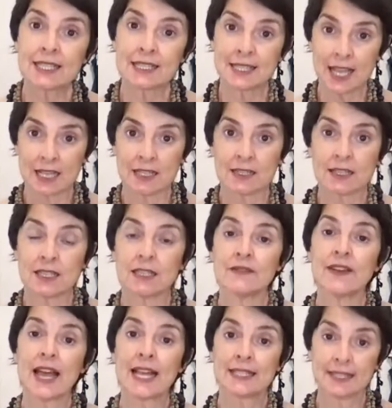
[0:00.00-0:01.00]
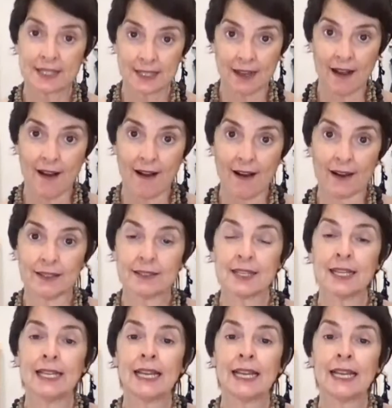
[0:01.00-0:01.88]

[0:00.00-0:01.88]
sensitive and scarred